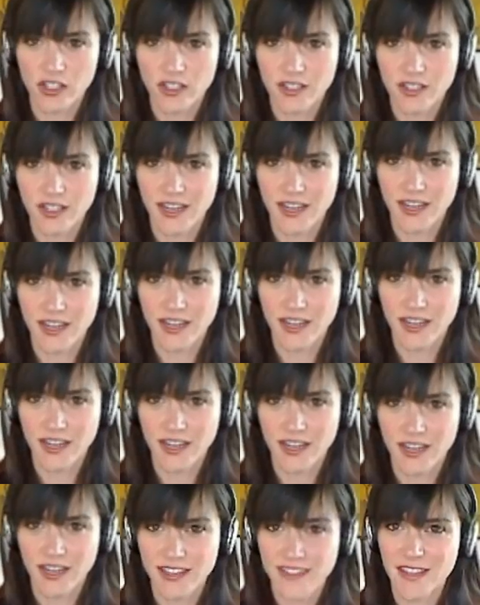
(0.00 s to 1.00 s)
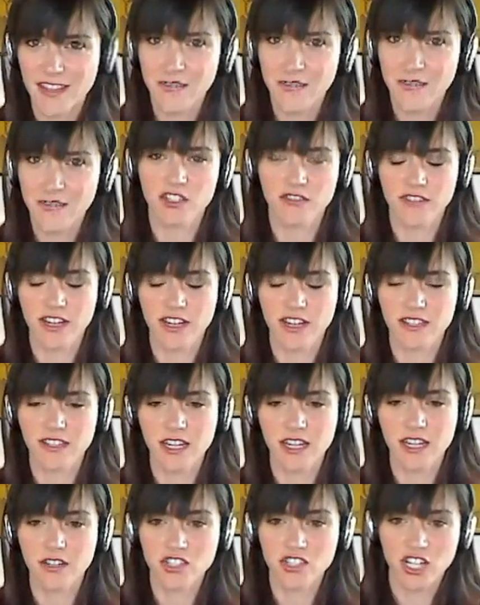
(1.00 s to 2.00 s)
and I think I imagine you'll find that that'll
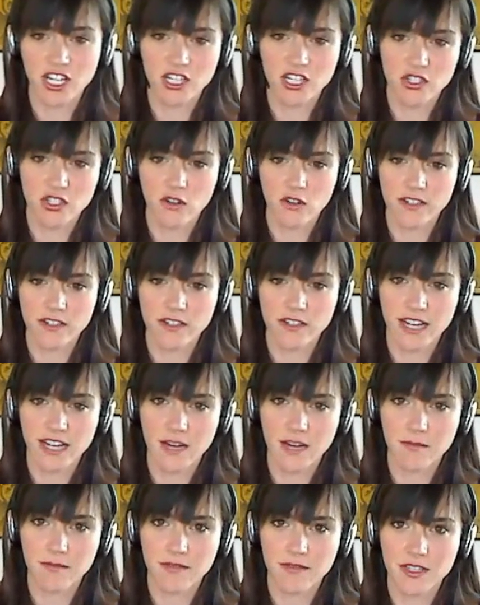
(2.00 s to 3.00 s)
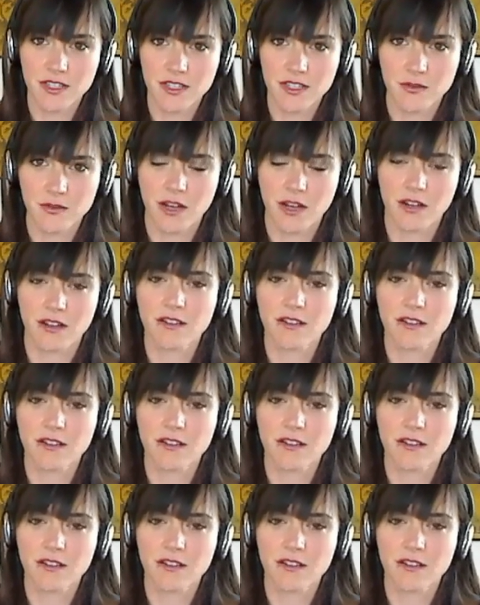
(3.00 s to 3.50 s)
change over time as yeah. well.